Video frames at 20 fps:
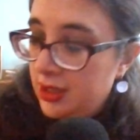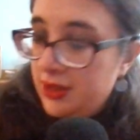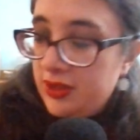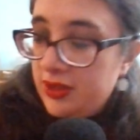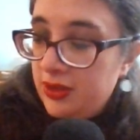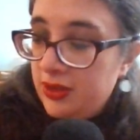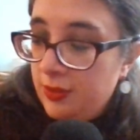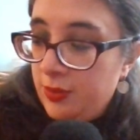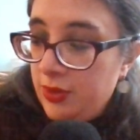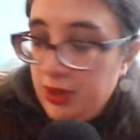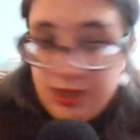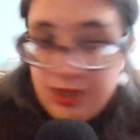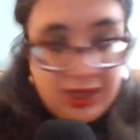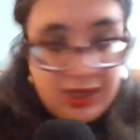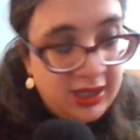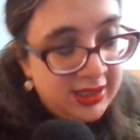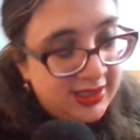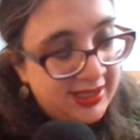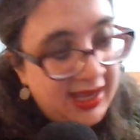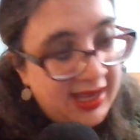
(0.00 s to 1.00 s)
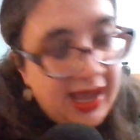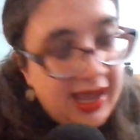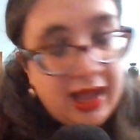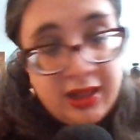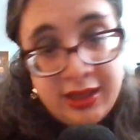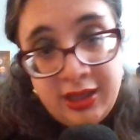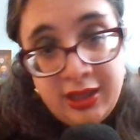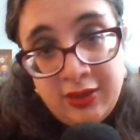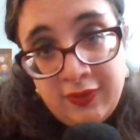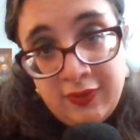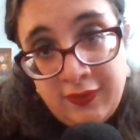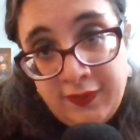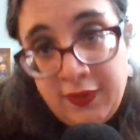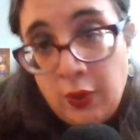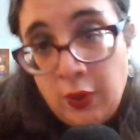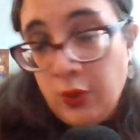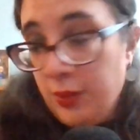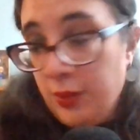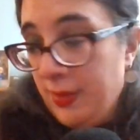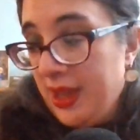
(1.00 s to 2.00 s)
the book Italian
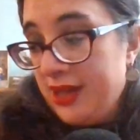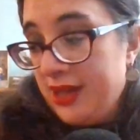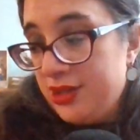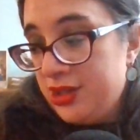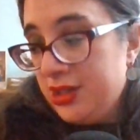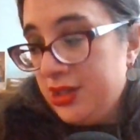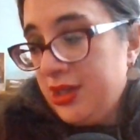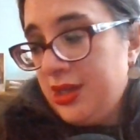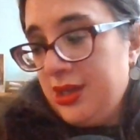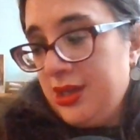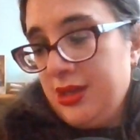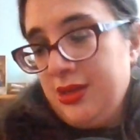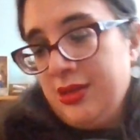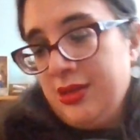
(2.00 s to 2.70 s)
Folk Magic,